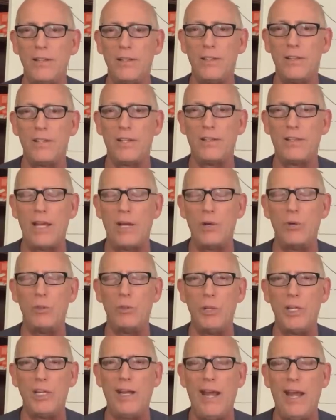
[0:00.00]
that they would
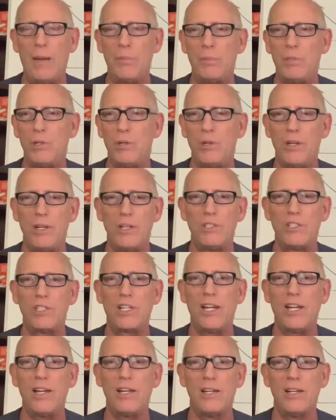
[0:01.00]
be captured and
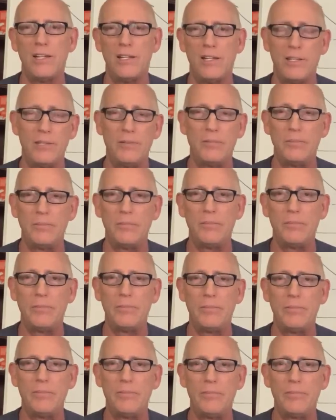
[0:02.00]
skinned.
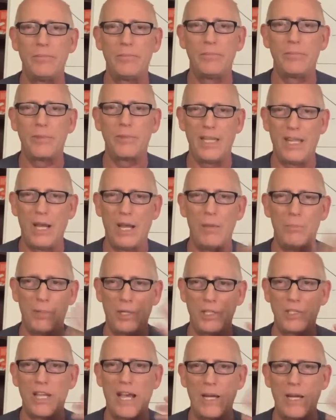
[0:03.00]
Yeah, I'm
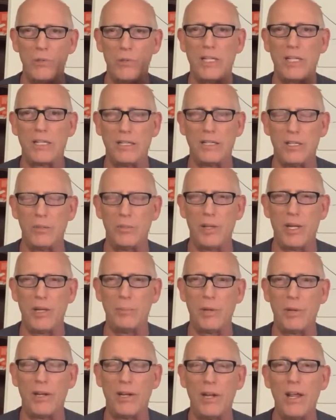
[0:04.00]
exaggerating a little bit,
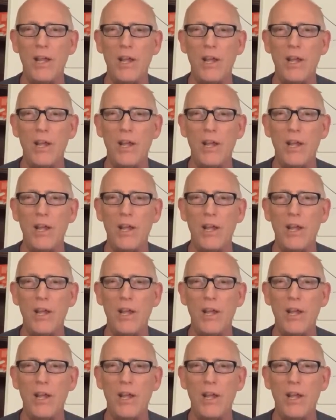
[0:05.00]
but